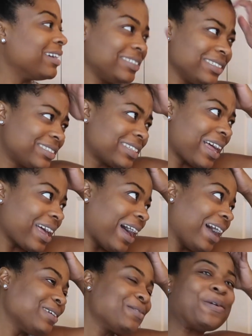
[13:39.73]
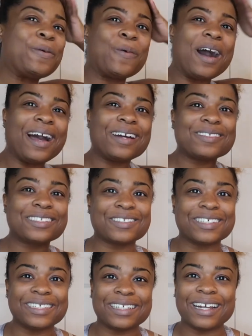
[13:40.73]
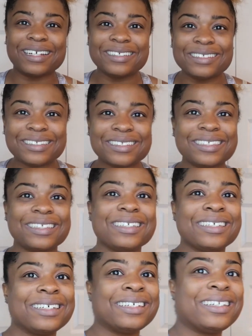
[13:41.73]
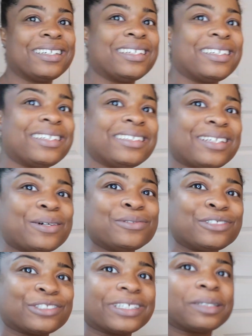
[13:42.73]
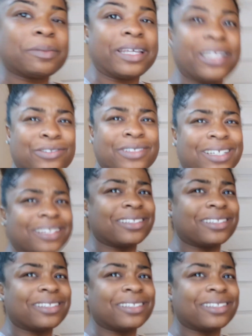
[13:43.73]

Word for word: just like, I don't know why I was dreading that. I usually don't dread pantries. I